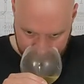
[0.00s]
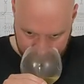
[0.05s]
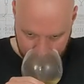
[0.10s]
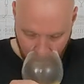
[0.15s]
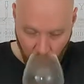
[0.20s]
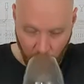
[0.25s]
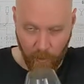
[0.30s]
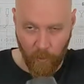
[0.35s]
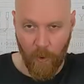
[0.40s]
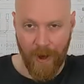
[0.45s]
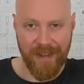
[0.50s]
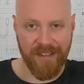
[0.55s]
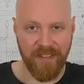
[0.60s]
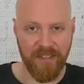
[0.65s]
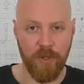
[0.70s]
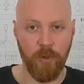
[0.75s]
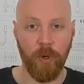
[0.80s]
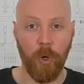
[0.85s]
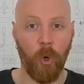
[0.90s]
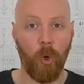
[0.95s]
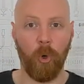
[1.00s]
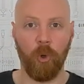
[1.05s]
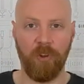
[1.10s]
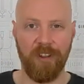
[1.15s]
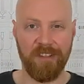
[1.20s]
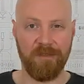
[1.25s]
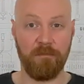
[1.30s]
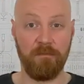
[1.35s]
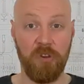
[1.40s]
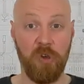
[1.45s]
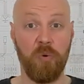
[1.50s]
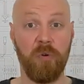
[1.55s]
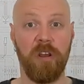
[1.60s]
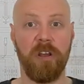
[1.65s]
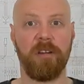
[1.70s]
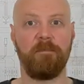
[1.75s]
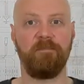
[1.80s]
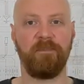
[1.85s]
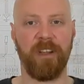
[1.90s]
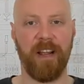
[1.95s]
When a wine's too cold, it's
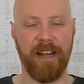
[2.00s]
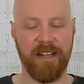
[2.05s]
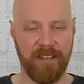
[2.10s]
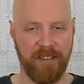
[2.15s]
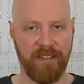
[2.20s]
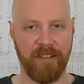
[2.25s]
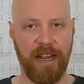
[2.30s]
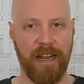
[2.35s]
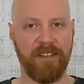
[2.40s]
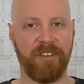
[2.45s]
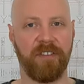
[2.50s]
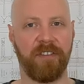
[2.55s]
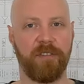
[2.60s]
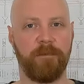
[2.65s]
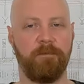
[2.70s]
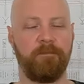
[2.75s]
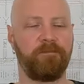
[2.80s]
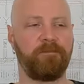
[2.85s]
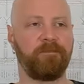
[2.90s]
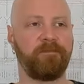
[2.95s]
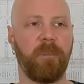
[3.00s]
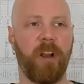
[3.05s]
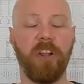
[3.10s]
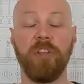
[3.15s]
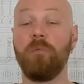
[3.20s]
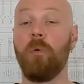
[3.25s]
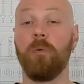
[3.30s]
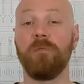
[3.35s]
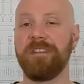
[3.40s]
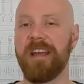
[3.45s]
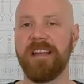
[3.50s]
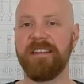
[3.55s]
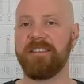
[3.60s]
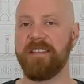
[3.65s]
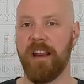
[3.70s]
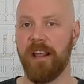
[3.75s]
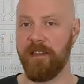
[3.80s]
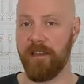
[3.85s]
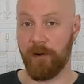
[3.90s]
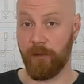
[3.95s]
muted. It's, it's, you won't taste
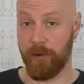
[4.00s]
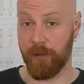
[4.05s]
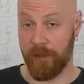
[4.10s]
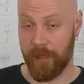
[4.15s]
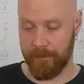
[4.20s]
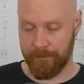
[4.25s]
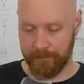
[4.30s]
anything really.